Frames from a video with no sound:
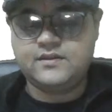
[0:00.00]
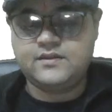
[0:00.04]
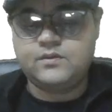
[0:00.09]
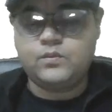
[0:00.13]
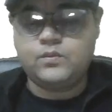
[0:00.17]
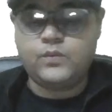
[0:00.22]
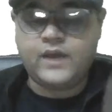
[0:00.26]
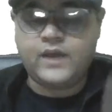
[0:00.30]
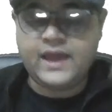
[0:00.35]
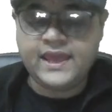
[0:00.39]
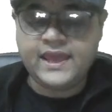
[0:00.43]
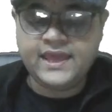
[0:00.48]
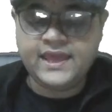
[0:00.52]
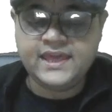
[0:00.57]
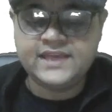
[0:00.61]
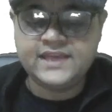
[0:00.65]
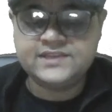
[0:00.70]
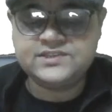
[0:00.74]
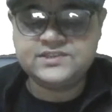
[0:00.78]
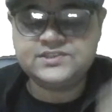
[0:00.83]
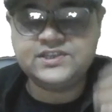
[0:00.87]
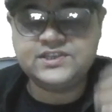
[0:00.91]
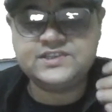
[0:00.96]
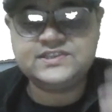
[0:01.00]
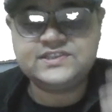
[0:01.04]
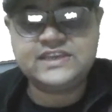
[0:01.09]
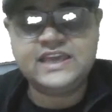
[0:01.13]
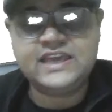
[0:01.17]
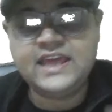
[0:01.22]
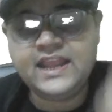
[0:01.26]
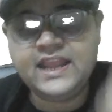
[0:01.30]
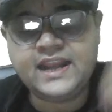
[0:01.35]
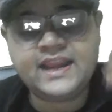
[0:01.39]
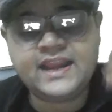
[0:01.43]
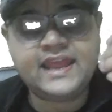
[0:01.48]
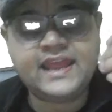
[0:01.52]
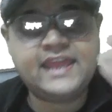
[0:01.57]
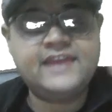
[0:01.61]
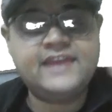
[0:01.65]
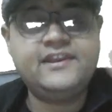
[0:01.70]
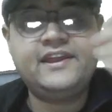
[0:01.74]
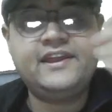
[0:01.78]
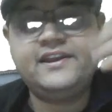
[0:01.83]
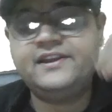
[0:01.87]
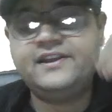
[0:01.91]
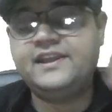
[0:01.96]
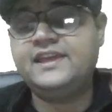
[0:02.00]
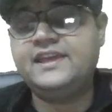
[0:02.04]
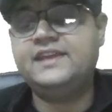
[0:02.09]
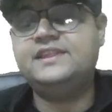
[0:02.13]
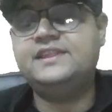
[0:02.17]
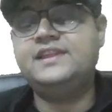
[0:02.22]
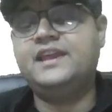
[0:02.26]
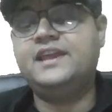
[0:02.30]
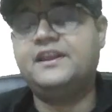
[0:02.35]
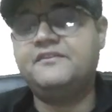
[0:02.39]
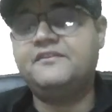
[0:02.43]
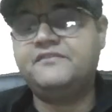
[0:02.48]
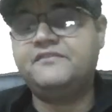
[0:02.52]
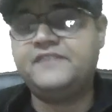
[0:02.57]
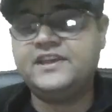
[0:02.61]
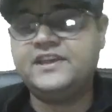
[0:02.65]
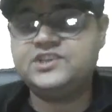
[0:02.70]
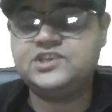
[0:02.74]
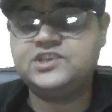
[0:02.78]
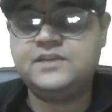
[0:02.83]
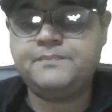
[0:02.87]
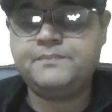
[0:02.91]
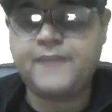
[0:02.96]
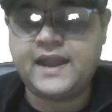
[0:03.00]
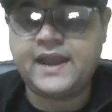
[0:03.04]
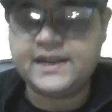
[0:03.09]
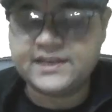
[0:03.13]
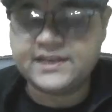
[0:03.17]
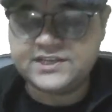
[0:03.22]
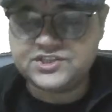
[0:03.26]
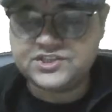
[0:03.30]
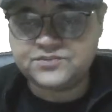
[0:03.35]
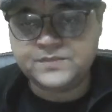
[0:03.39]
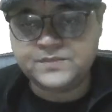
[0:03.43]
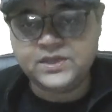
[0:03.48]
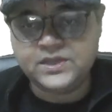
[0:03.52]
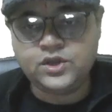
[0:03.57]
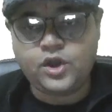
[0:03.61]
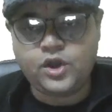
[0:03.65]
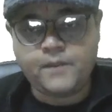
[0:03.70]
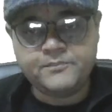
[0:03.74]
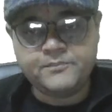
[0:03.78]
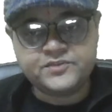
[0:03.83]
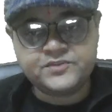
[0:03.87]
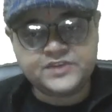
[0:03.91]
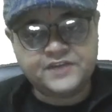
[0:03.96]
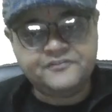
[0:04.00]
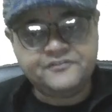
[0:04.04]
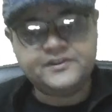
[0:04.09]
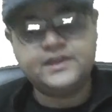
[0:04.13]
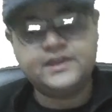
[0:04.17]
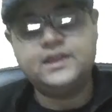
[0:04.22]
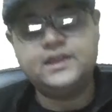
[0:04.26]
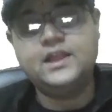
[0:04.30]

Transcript: Why is this irregularity in the reflection pattern is being observed?